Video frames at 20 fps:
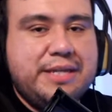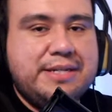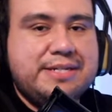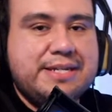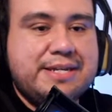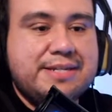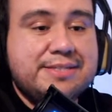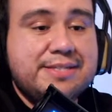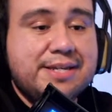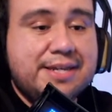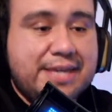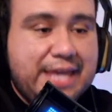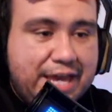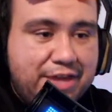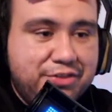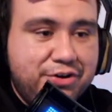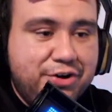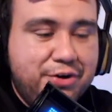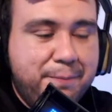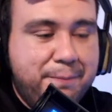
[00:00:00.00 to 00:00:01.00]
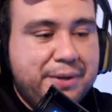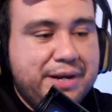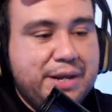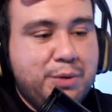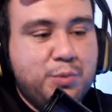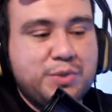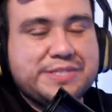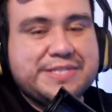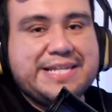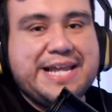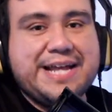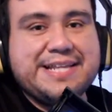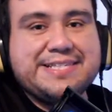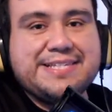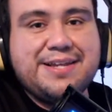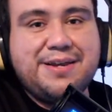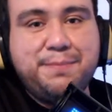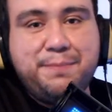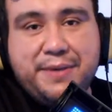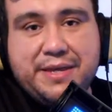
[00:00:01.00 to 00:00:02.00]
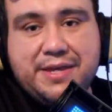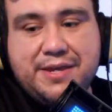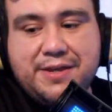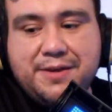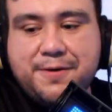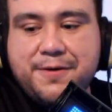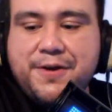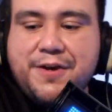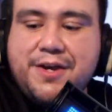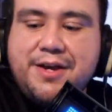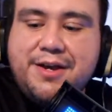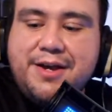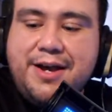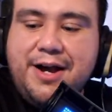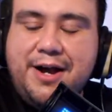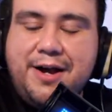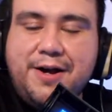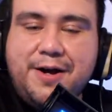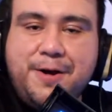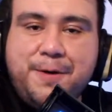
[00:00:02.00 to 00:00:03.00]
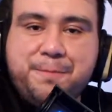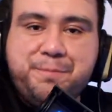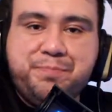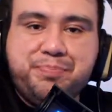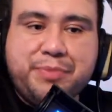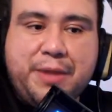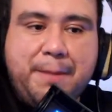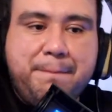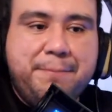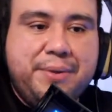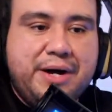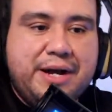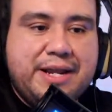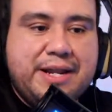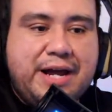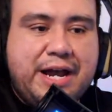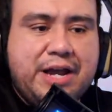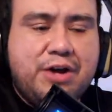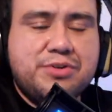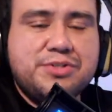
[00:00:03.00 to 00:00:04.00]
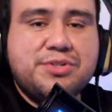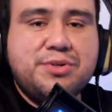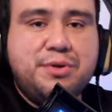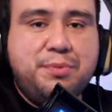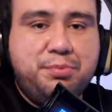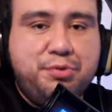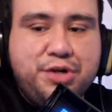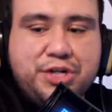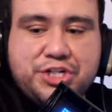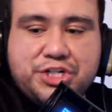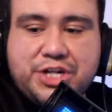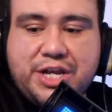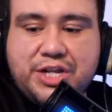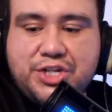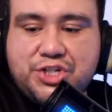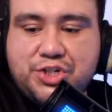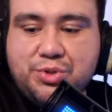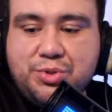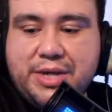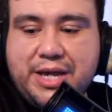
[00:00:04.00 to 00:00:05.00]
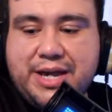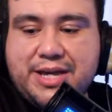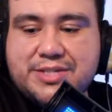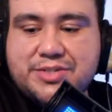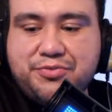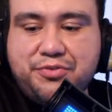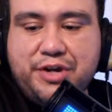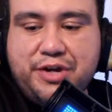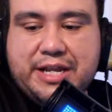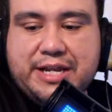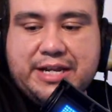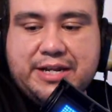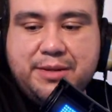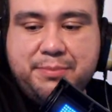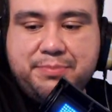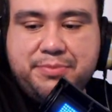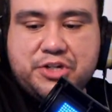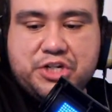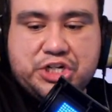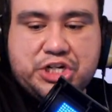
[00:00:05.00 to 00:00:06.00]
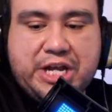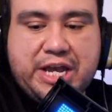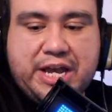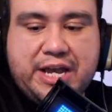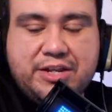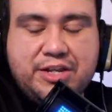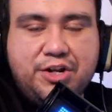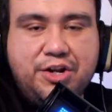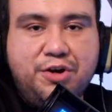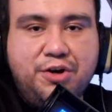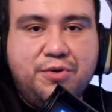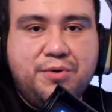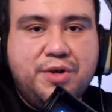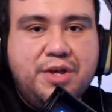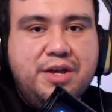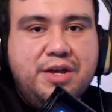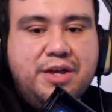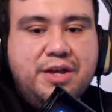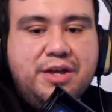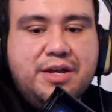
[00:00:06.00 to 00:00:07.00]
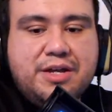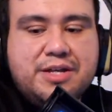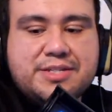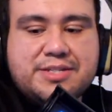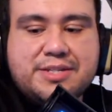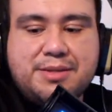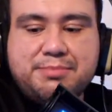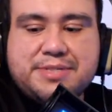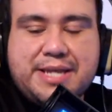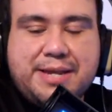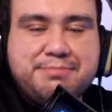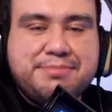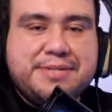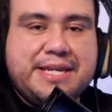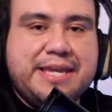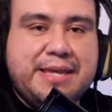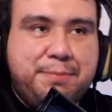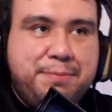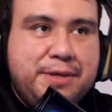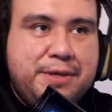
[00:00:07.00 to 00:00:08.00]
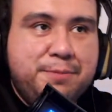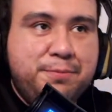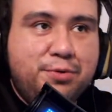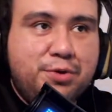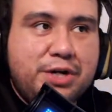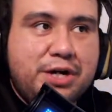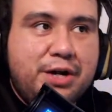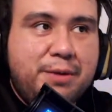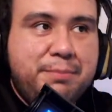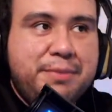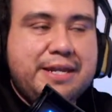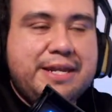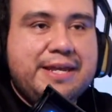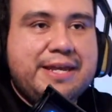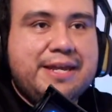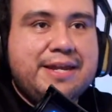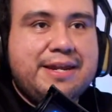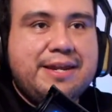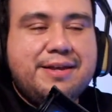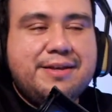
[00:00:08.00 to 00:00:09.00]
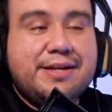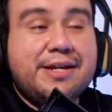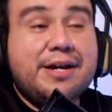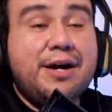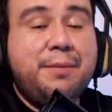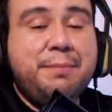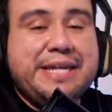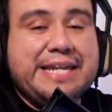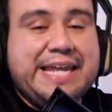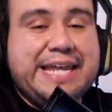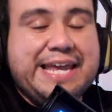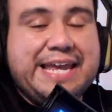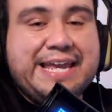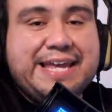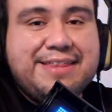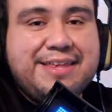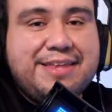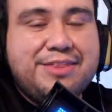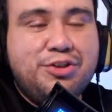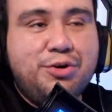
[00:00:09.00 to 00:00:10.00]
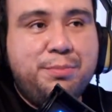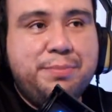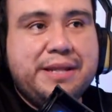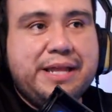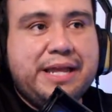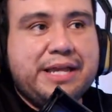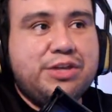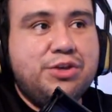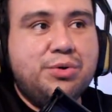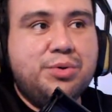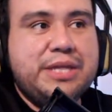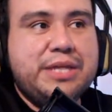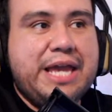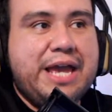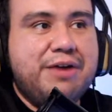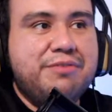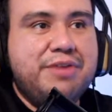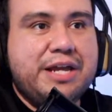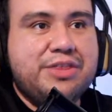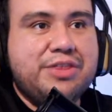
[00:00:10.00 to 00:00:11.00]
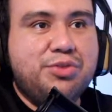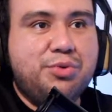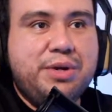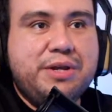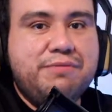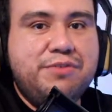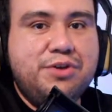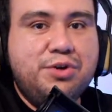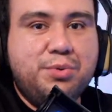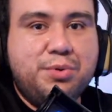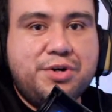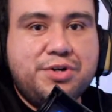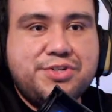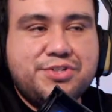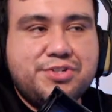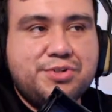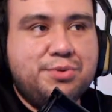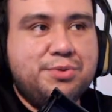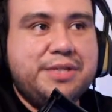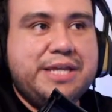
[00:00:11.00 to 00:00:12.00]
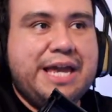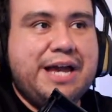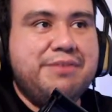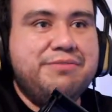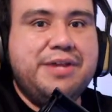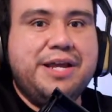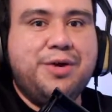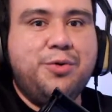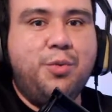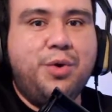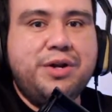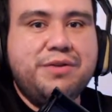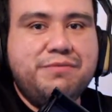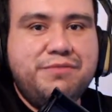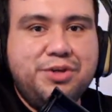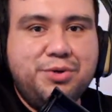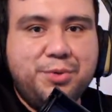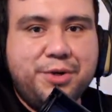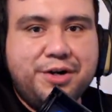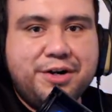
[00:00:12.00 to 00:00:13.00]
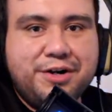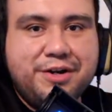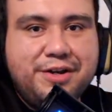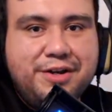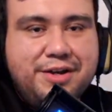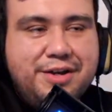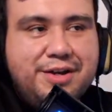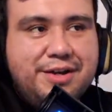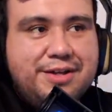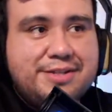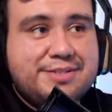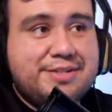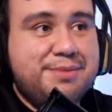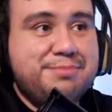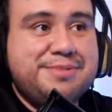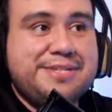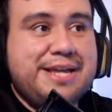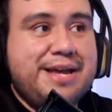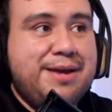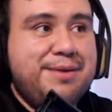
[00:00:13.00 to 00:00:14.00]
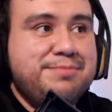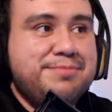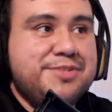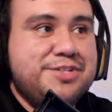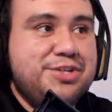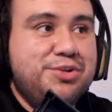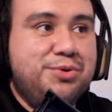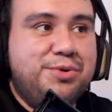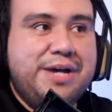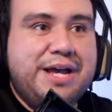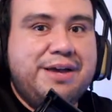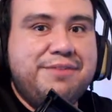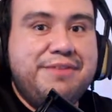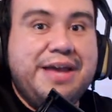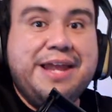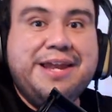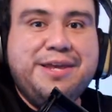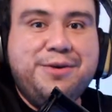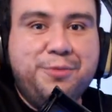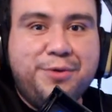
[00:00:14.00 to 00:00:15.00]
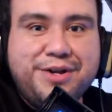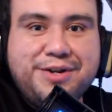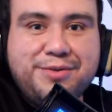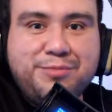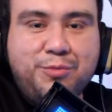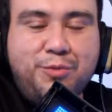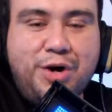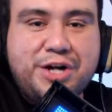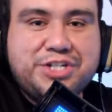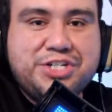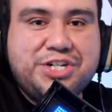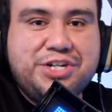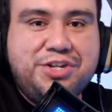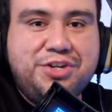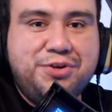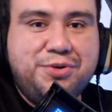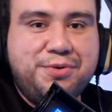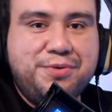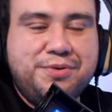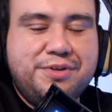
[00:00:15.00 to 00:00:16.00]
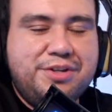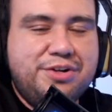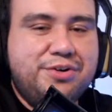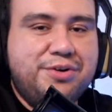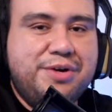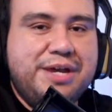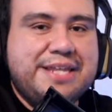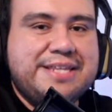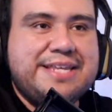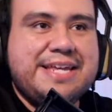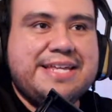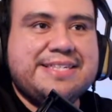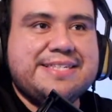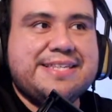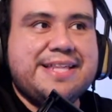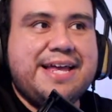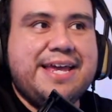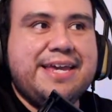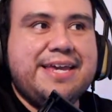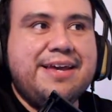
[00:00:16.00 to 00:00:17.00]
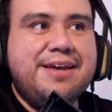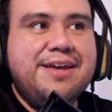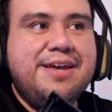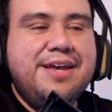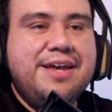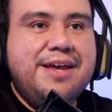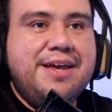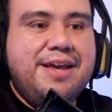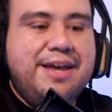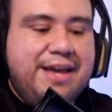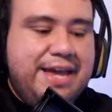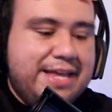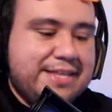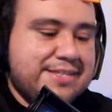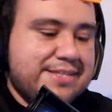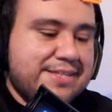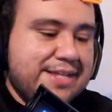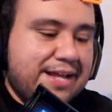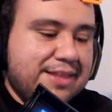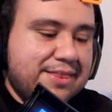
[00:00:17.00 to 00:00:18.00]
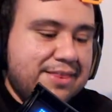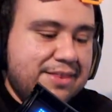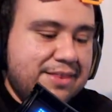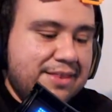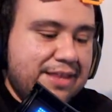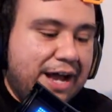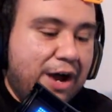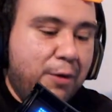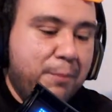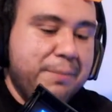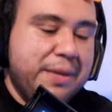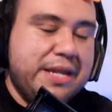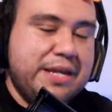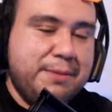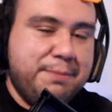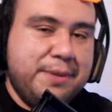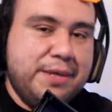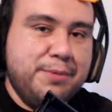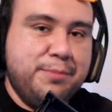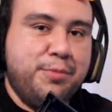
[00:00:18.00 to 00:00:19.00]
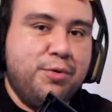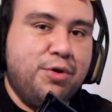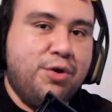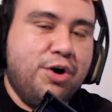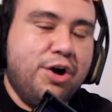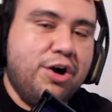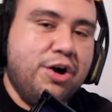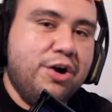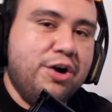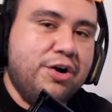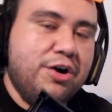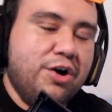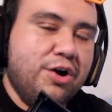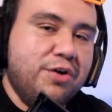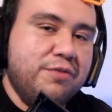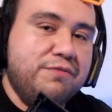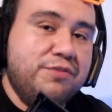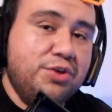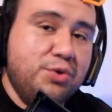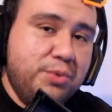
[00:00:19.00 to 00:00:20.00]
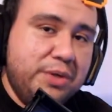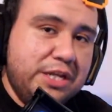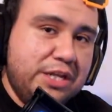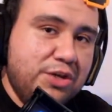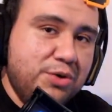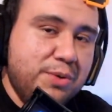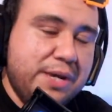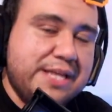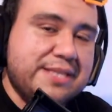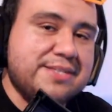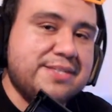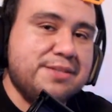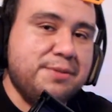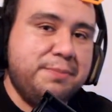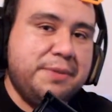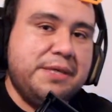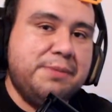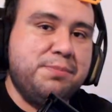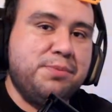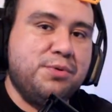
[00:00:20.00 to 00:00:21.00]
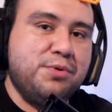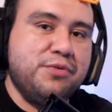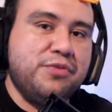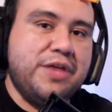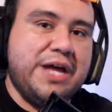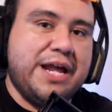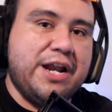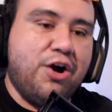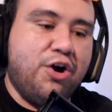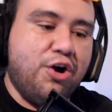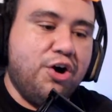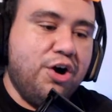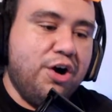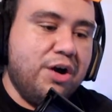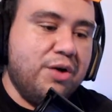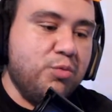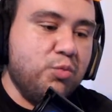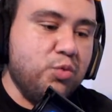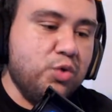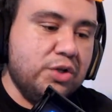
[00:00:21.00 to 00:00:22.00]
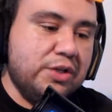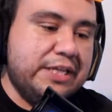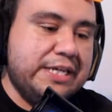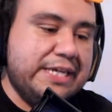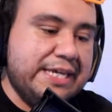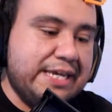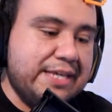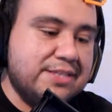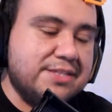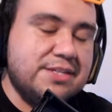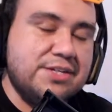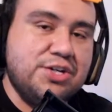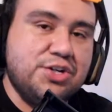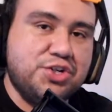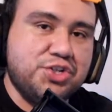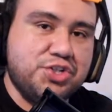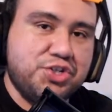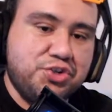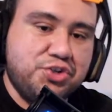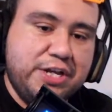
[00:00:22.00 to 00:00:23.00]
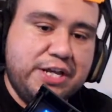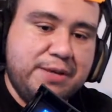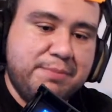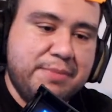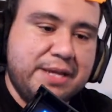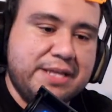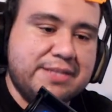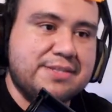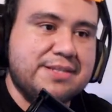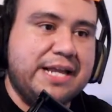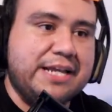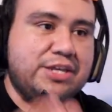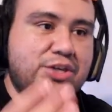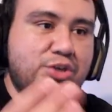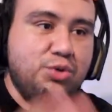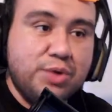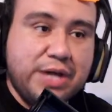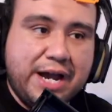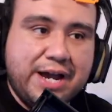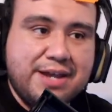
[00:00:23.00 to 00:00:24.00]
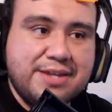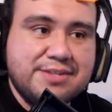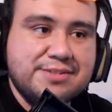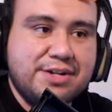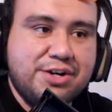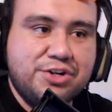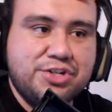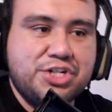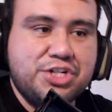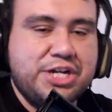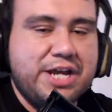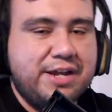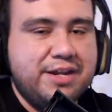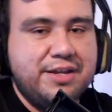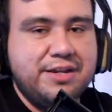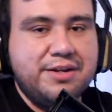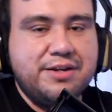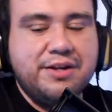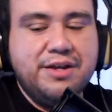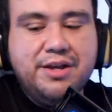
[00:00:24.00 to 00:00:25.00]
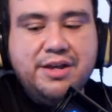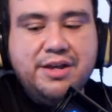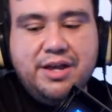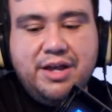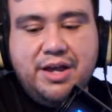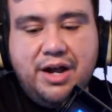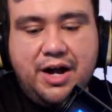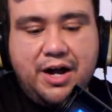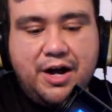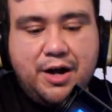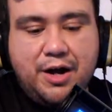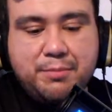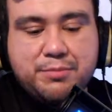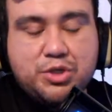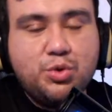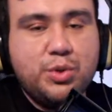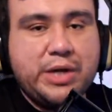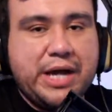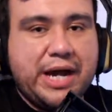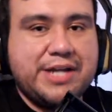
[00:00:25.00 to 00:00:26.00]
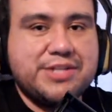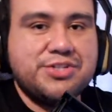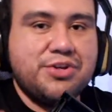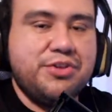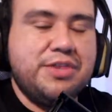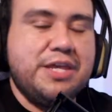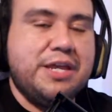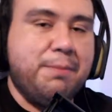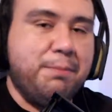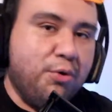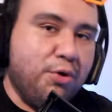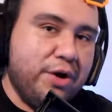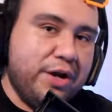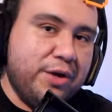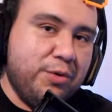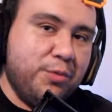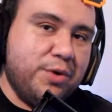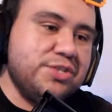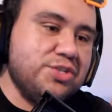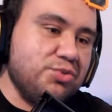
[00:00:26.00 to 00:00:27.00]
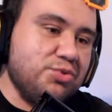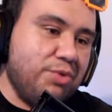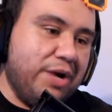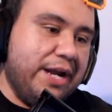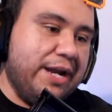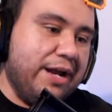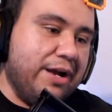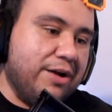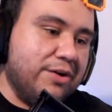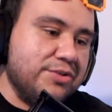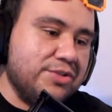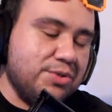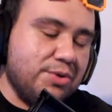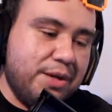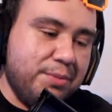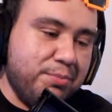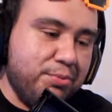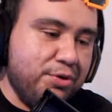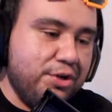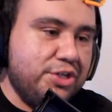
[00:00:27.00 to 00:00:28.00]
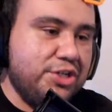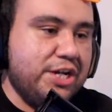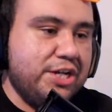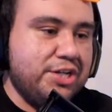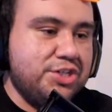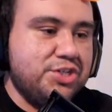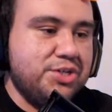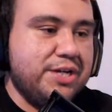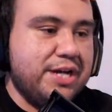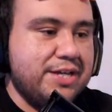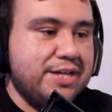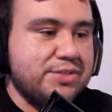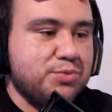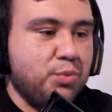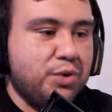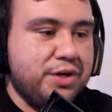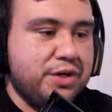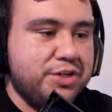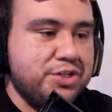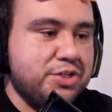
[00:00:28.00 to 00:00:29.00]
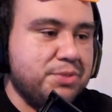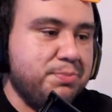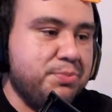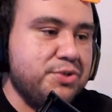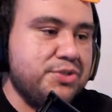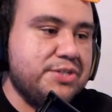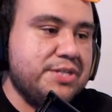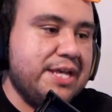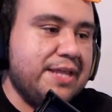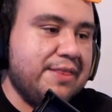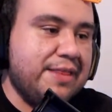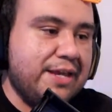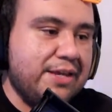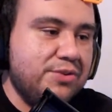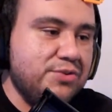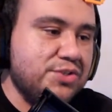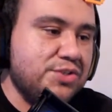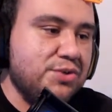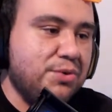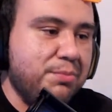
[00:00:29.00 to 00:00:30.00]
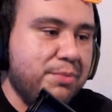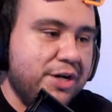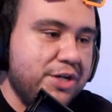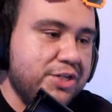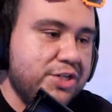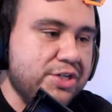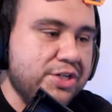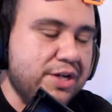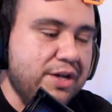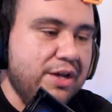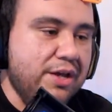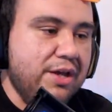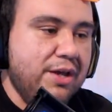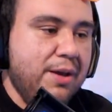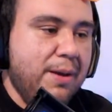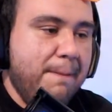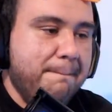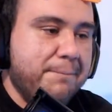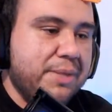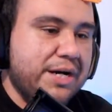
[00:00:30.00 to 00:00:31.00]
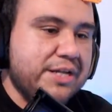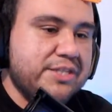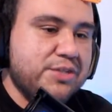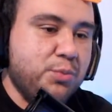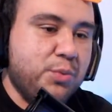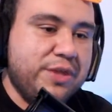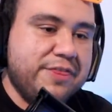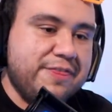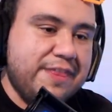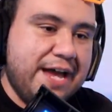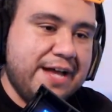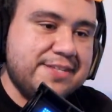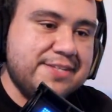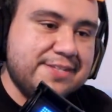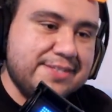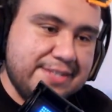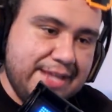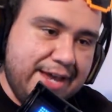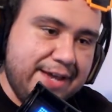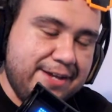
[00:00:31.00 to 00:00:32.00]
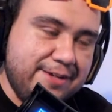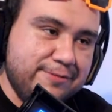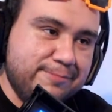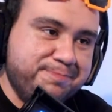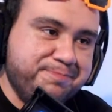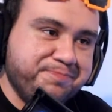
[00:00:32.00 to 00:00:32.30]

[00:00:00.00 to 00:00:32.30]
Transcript: did together, but it was not to be. But I also appreciate you guys for hitting up the chat. You know, sometimes I get people coming in and they'll be like, you only have like 3 viewers, you only have like 1 viewer. Sometimes you don't have anyone watching you, you know, and it's like, it's not how many people are viewing you, it's the people that are really into your stream. It's like you guys that are chatting. You guys are the important ones right now, so I appreciate you guys 100%. Thank you so much. But with that said,